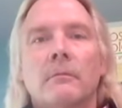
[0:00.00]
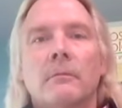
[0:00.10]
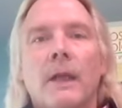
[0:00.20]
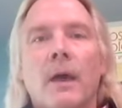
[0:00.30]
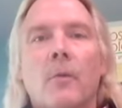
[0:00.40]

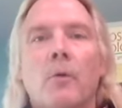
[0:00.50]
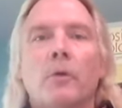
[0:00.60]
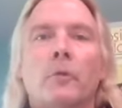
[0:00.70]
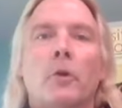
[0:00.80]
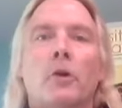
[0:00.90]
Now,
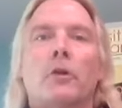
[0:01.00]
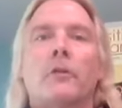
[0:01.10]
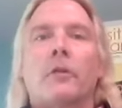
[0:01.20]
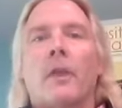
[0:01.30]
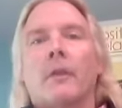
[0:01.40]
most
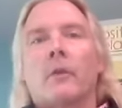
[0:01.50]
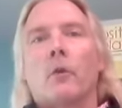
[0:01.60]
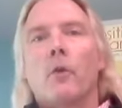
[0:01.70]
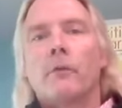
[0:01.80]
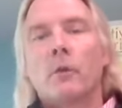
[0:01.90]
workers think they're
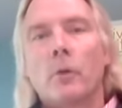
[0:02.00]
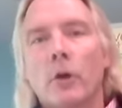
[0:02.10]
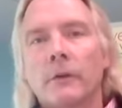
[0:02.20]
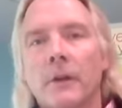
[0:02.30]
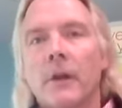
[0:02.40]

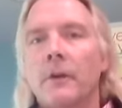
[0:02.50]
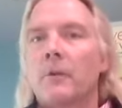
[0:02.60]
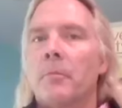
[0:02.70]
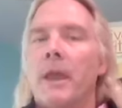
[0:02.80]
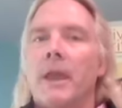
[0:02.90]
overworked and
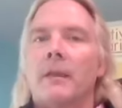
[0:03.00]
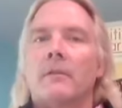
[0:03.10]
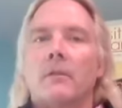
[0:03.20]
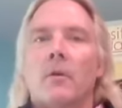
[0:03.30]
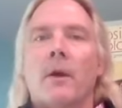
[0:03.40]
underpaid,
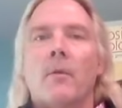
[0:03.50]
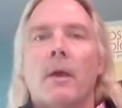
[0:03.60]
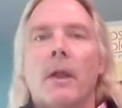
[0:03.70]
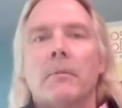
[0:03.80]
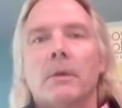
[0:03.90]
so I
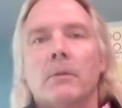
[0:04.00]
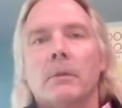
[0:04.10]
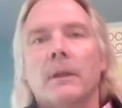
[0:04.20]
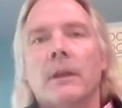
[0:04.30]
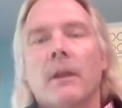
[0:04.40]
want to be
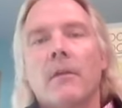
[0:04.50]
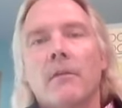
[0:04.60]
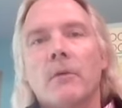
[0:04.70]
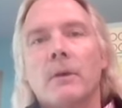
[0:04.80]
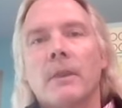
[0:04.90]
really
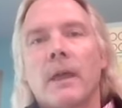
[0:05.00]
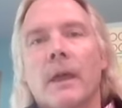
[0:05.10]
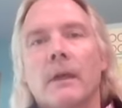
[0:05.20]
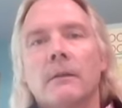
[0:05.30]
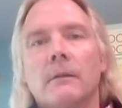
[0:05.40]
careful with
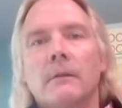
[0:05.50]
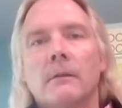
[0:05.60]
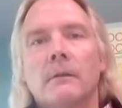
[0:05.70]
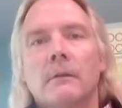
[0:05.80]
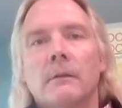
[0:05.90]
that.
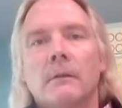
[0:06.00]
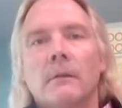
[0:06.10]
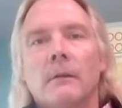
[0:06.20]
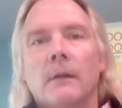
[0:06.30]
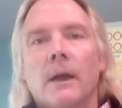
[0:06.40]

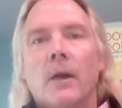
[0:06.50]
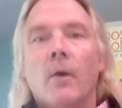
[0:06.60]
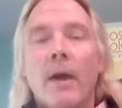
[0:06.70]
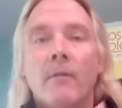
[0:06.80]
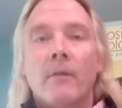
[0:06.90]

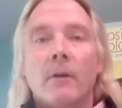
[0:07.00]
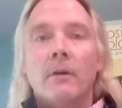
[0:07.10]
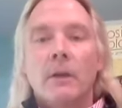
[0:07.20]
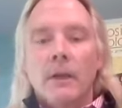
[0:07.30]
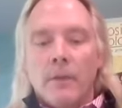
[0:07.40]

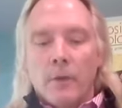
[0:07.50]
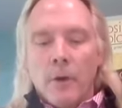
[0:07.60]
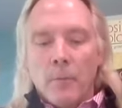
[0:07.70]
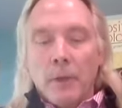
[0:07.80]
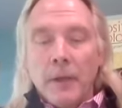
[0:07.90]
However, there
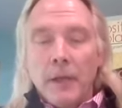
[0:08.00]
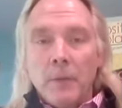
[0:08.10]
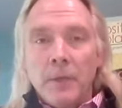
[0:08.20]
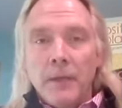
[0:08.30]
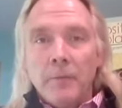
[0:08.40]
are plenty of
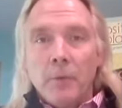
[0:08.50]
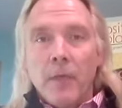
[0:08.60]
people